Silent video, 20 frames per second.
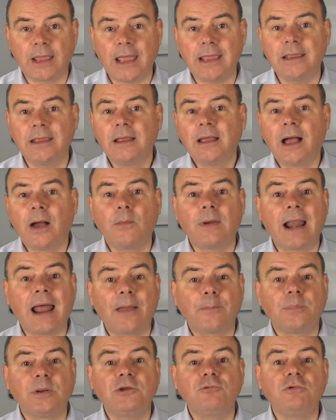and we'll
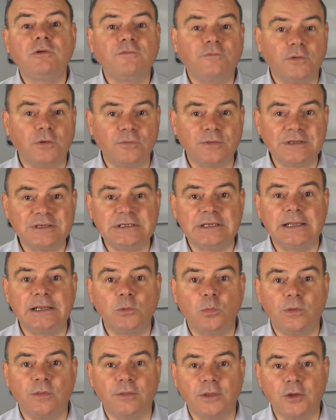happily review the deal
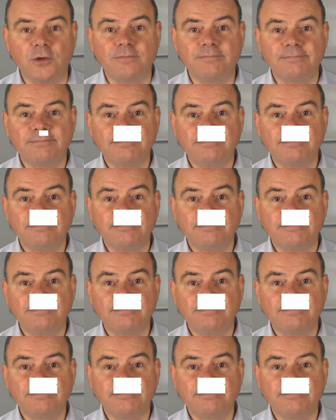with you.